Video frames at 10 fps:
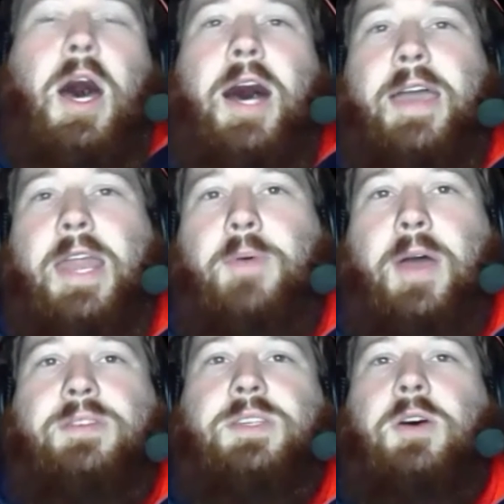Anyway,
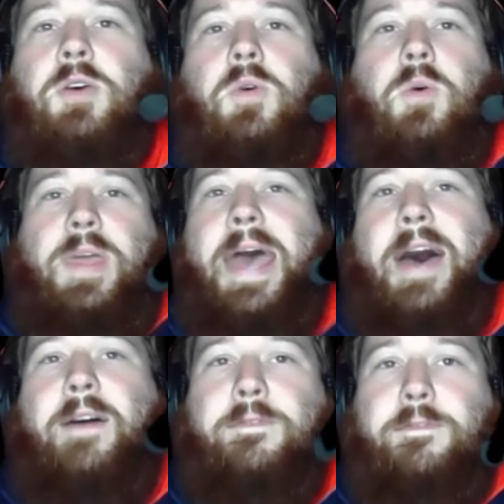so we
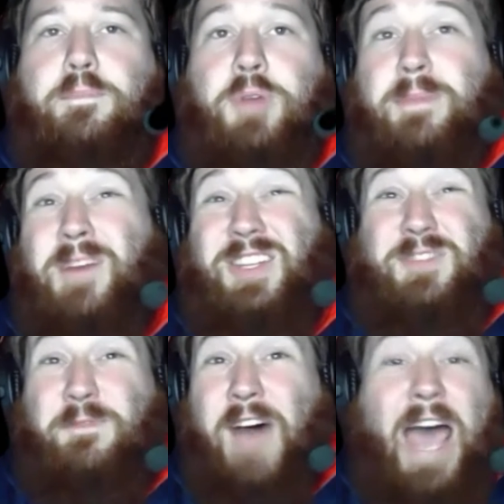have pretty
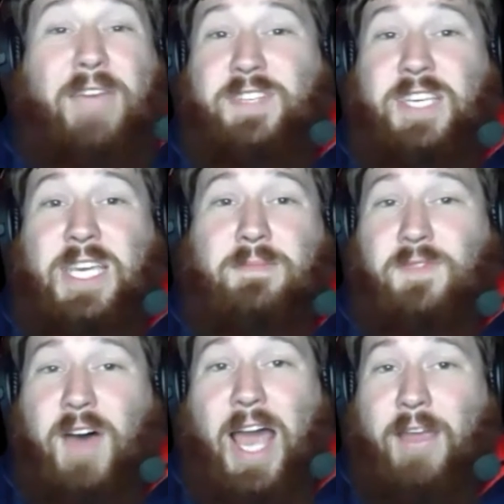much five teams
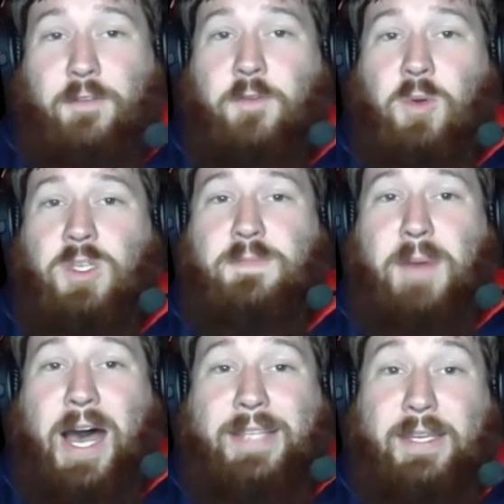vying for four
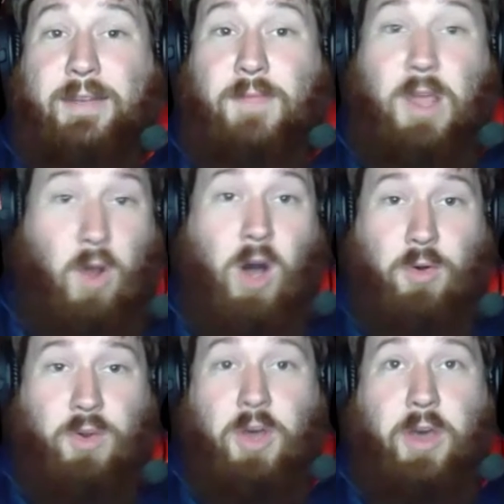spots, and they're
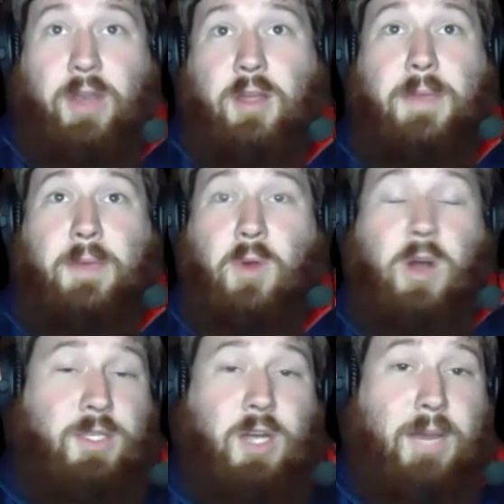all good. I mean, we're
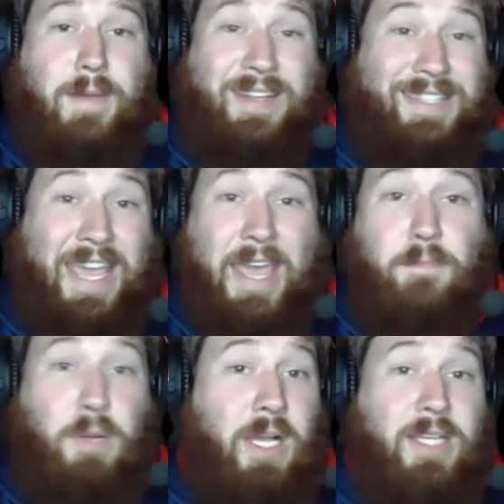all talking about 10
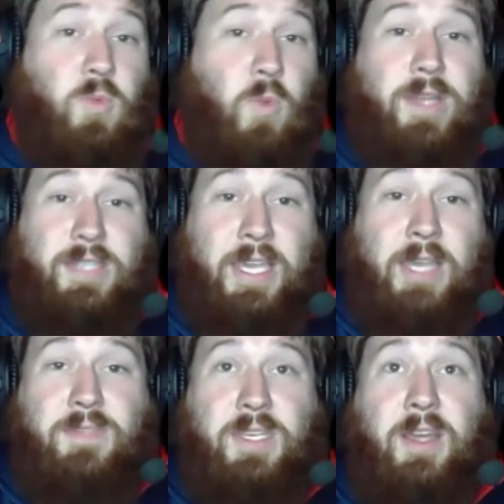plus win
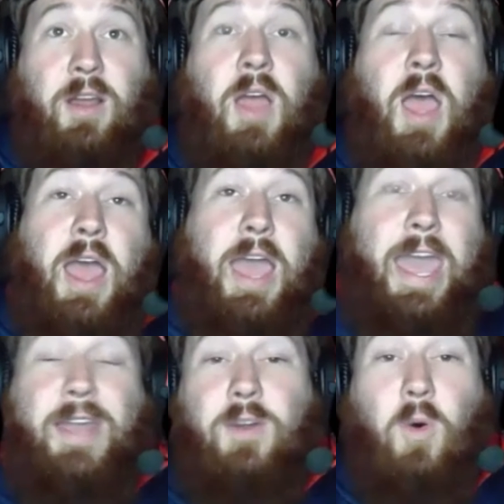teams here,
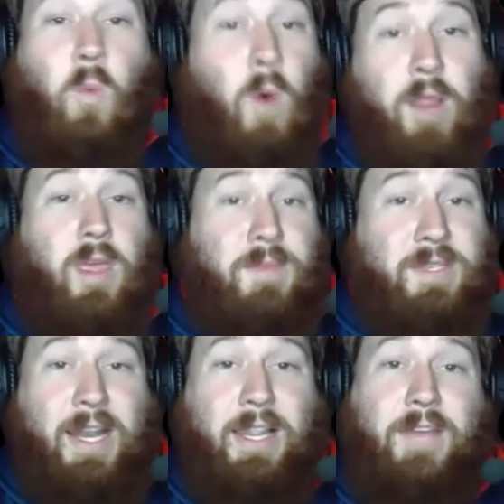and one of them is
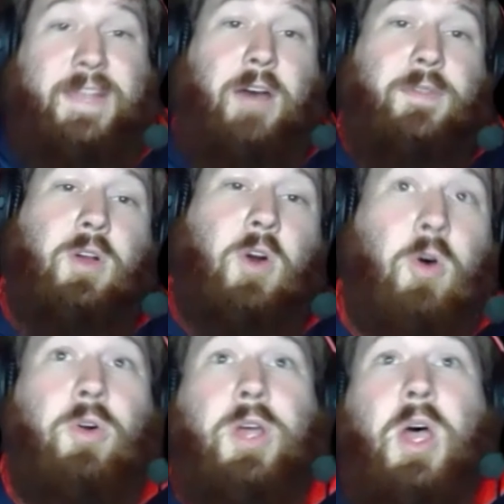getting left out in the
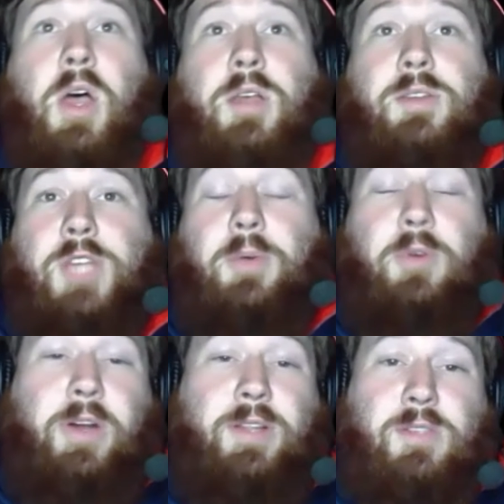cold. So Jay, we'll
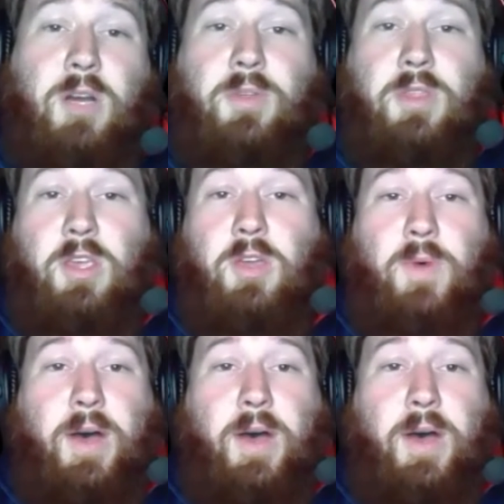go ahead and start with you.